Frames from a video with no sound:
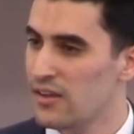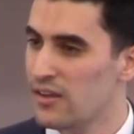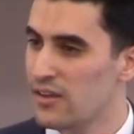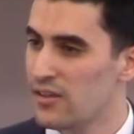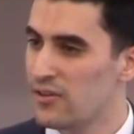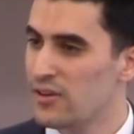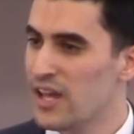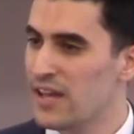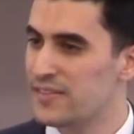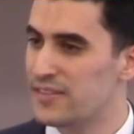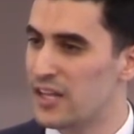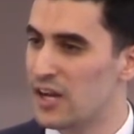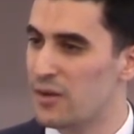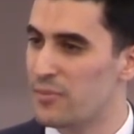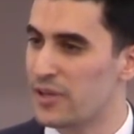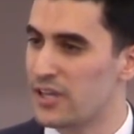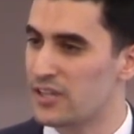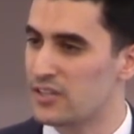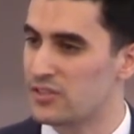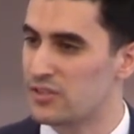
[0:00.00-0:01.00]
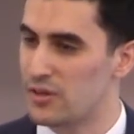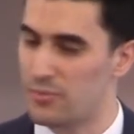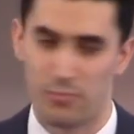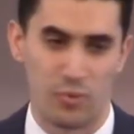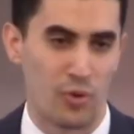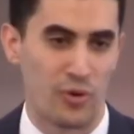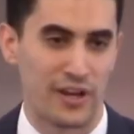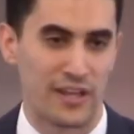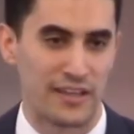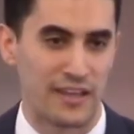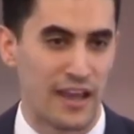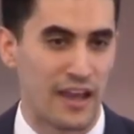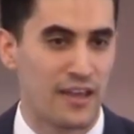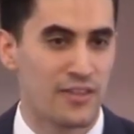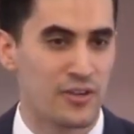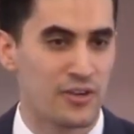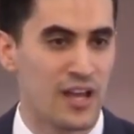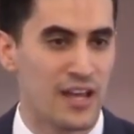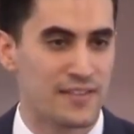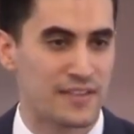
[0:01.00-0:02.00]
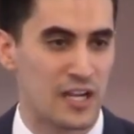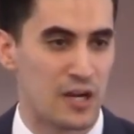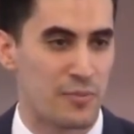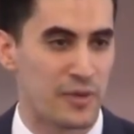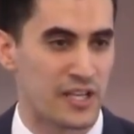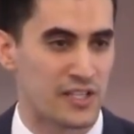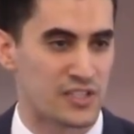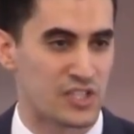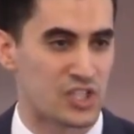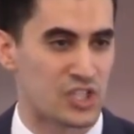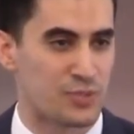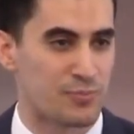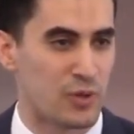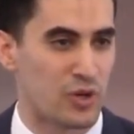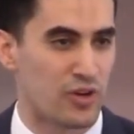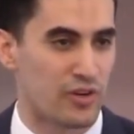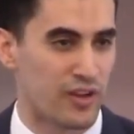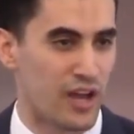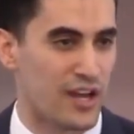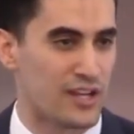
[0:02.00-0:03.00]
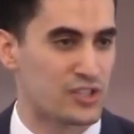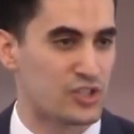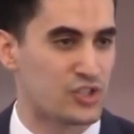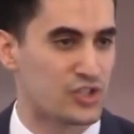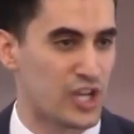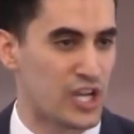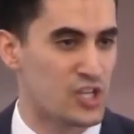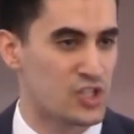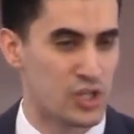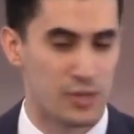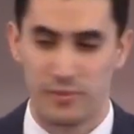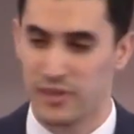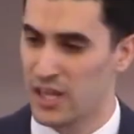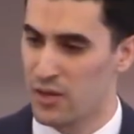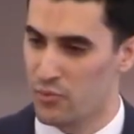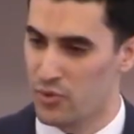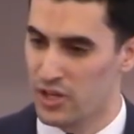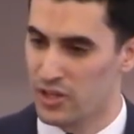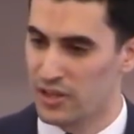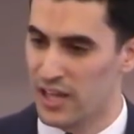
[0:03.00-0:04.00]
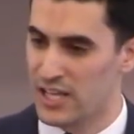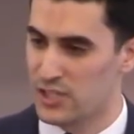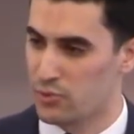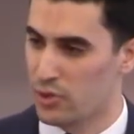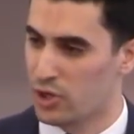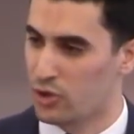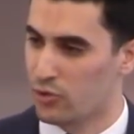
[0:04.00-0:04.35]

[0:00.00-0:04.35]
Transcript: They're not there because they're born again. They're not there because the Spirit of God has changed them and they realize what